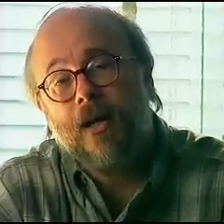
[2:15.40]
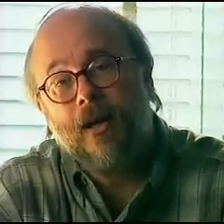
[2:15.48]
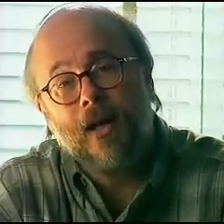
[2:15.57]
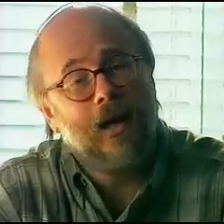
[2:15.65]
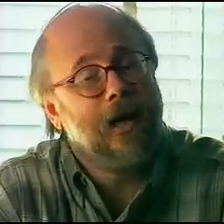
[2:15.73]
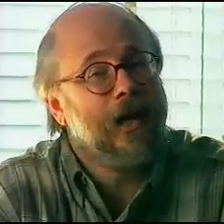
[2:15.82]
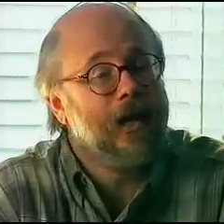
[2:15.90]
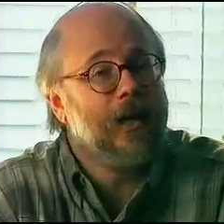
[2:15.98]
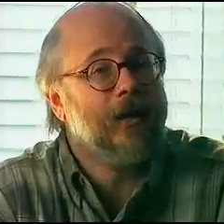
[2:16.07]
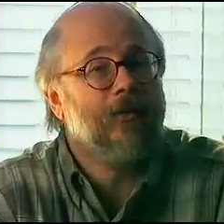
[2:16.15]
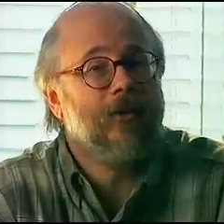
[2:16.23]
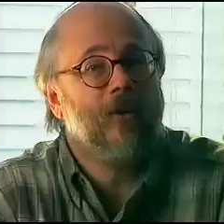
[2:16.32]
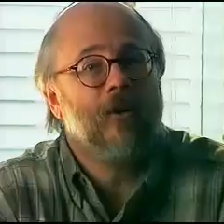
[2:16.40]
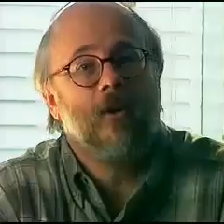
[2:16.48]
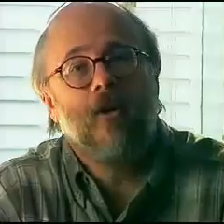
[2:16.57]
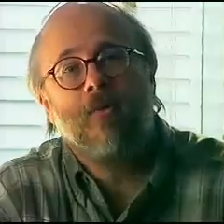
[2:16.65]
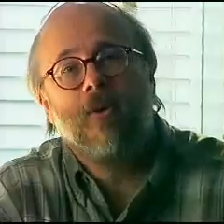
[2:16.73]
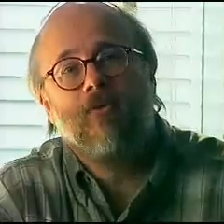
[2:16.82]
that I had never
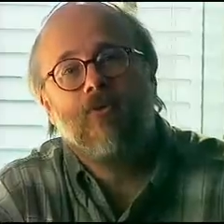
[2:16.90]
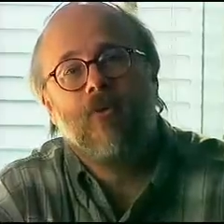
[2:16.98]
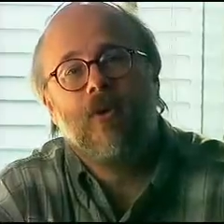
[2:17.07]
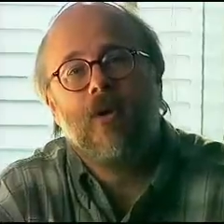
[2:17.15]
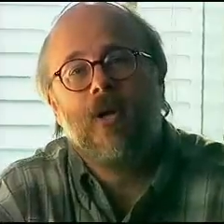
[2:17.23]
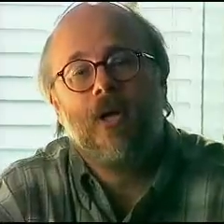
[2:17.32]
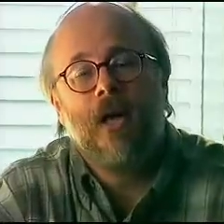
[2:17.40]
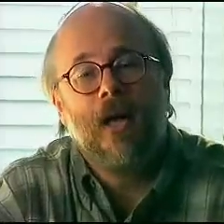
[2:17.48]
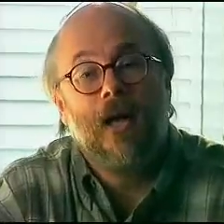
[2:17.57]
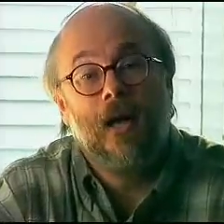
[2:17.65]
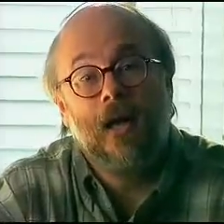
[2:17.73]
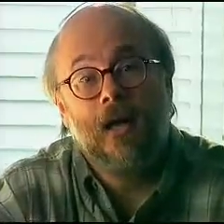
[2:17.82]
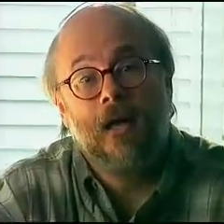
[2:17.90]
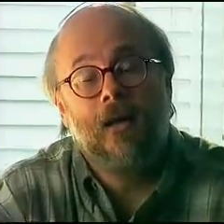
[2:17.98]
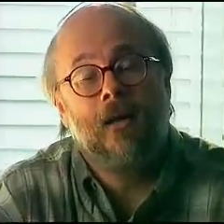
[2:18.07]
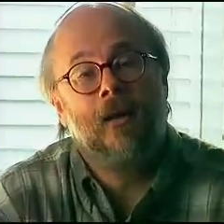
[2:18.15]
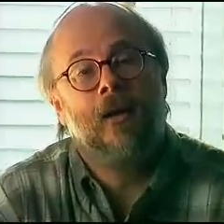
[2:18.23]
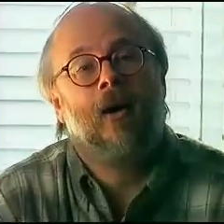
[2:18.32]
heard before, and, and
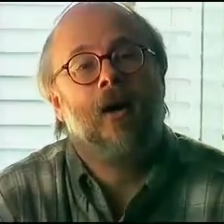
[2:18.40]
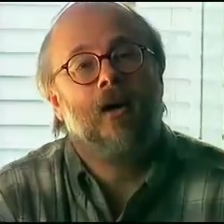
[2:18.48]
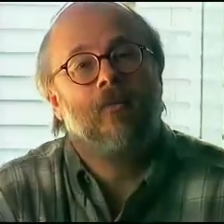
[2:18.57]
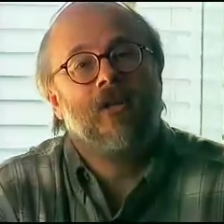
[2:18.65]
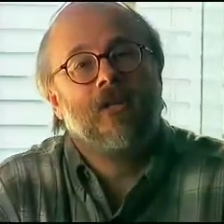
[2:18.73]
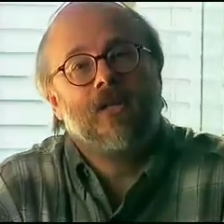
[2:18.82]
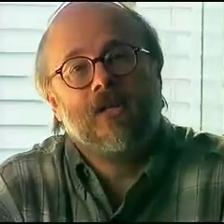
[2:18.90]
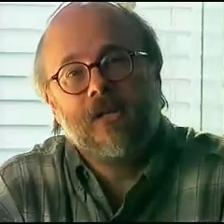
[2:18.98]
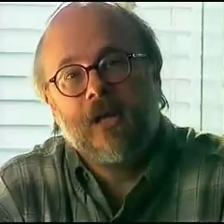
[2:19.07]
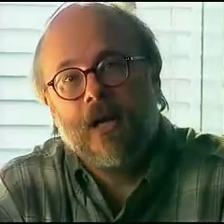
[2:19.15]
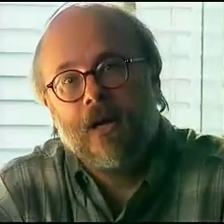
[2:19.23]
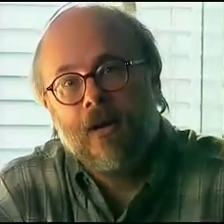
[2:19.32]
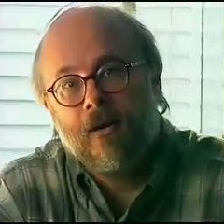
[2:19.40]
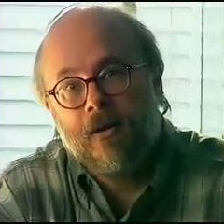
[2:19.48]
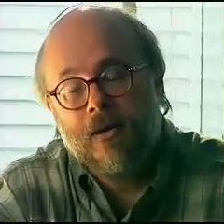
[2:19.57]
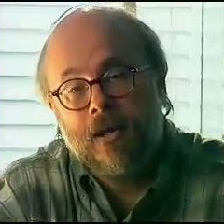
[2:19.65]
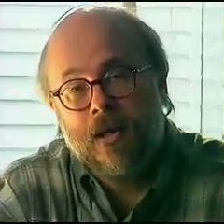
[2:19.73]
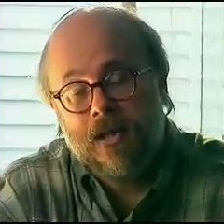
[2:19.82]
the arguments
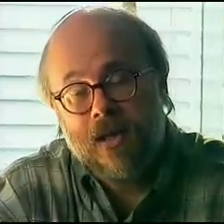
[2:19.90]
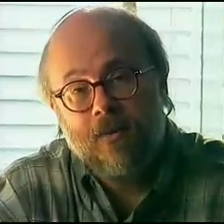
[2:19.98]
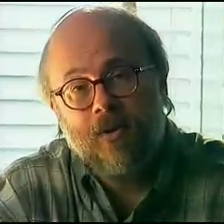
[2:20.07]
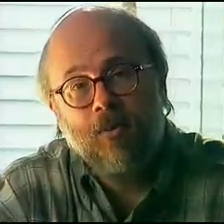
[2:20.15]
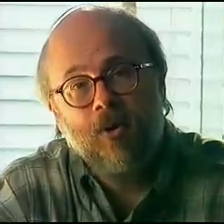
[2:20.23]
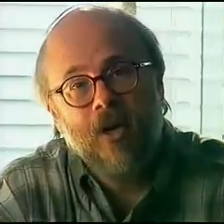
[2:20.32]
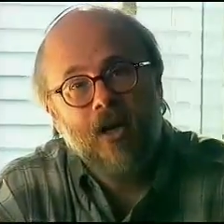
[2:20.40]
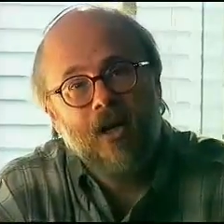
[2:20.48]
uh, seemed pretty